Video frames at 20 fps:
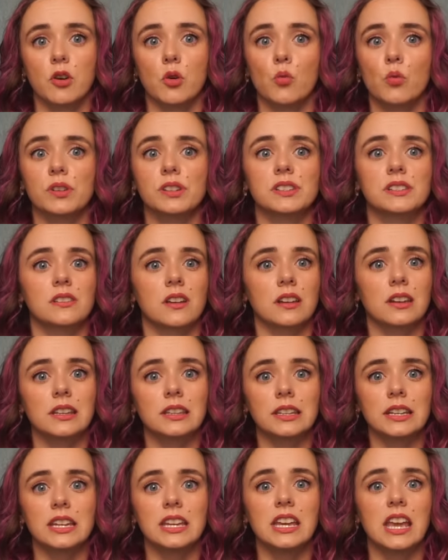was
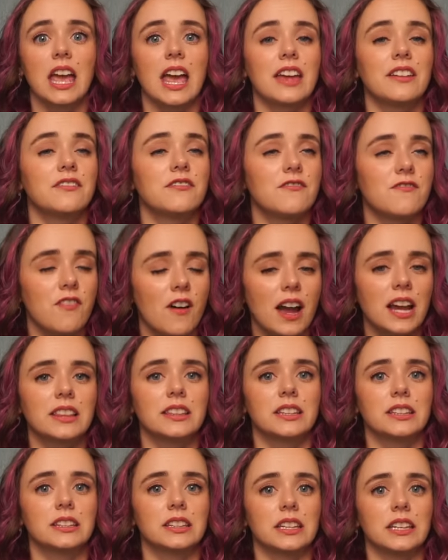suddenly and
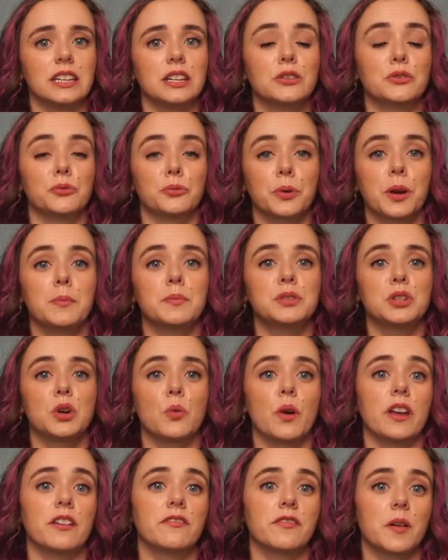violently ripped
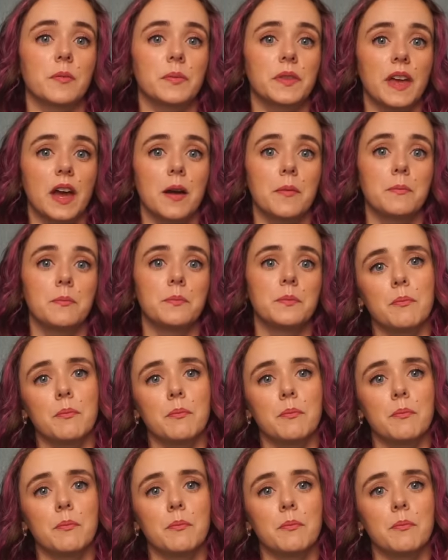away from them.